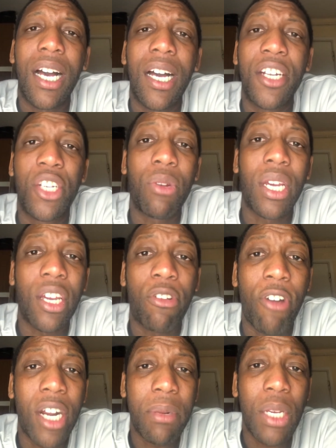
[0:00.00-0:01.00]
doing
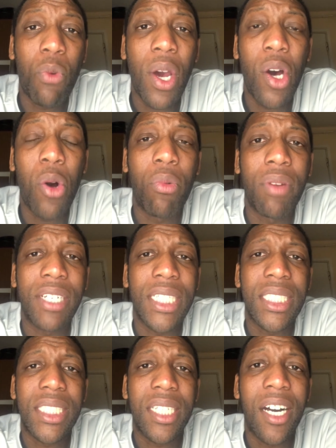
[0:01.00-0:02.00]
incredibly well with
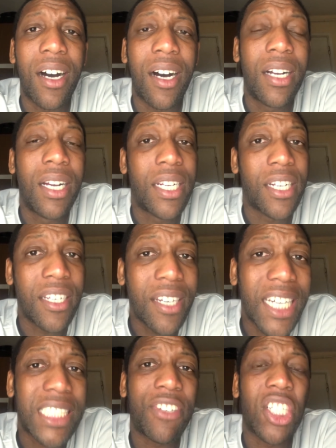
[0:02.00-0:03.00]
his start.
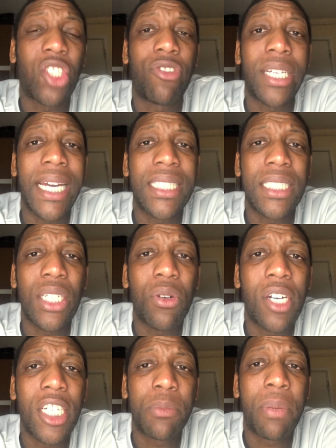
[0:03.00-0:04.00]
Nice victory at
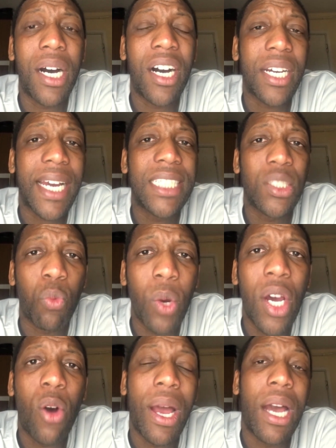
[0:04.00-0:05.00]
Selhurst Park as
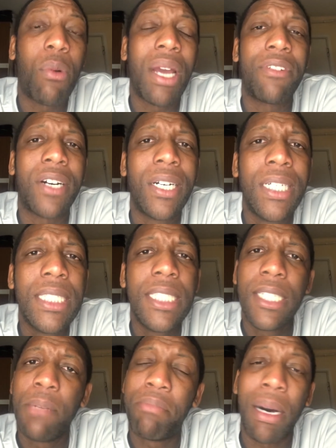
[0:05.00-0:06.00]
well. However,
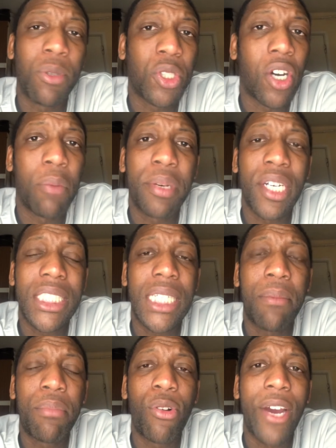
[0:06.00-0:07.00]
bubble's got to burst
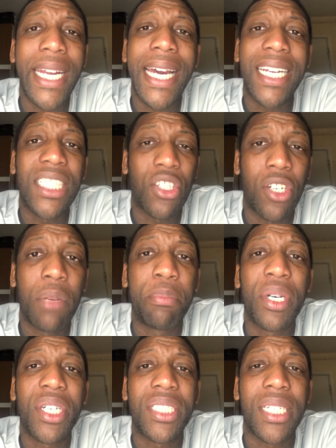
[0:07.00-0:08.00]
some point, and it's going to
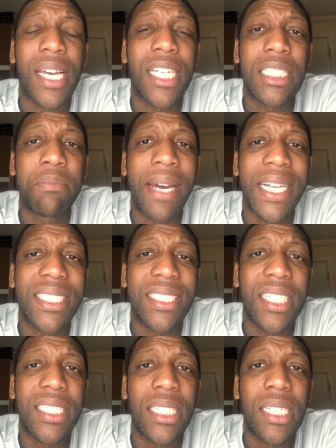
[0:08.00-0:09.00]
burst against Man
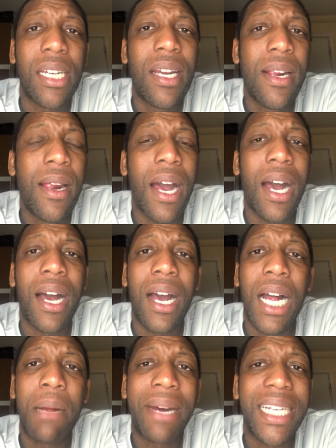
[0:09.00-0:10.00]
City.
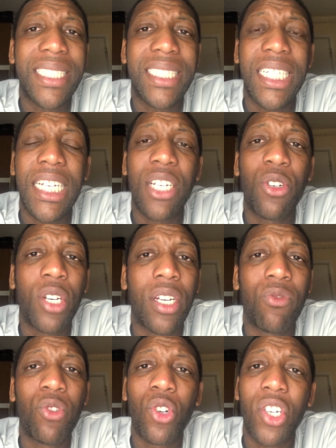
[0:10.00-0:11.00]
Man City
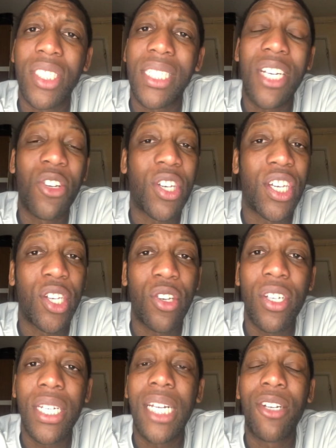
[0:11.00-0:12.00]
looking raucous. They're looking
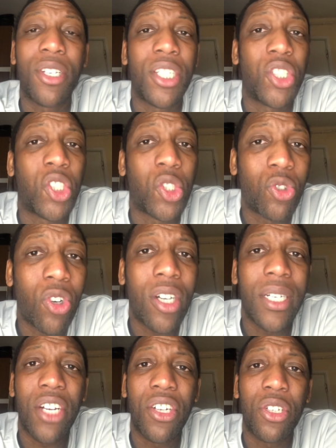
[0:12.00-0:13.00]
good. They're looking
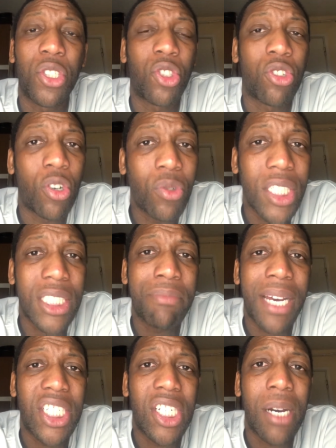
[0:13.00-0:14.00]
strong. They're going to control this
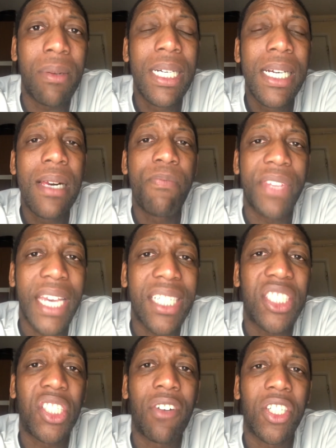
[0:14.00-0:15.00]
matchup.
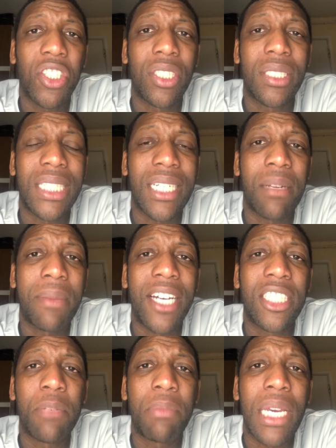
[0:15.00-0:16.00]
Yes, Gerrard's going to set them
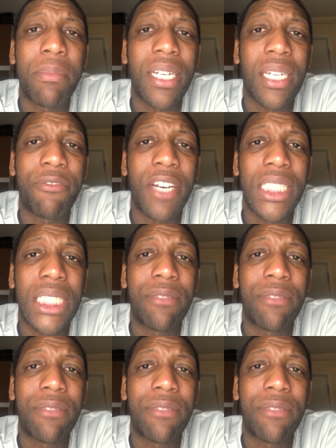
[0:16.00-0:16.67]
out to be a bit defensive,